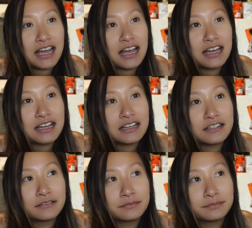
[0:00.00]

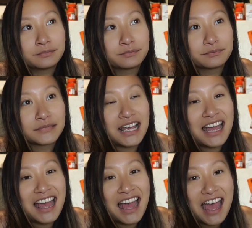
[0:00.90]
Um,
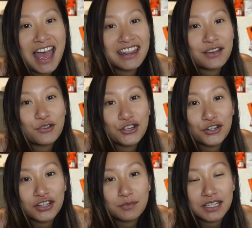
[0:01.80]
and then we
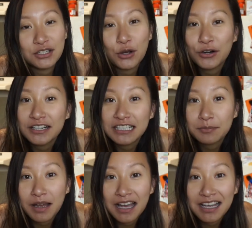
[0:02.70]
showed them the tourist
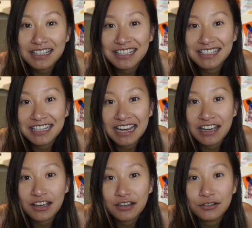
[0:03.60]
spots in
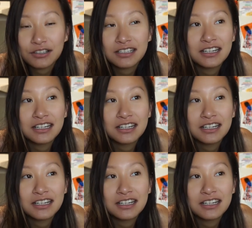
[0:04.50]
town.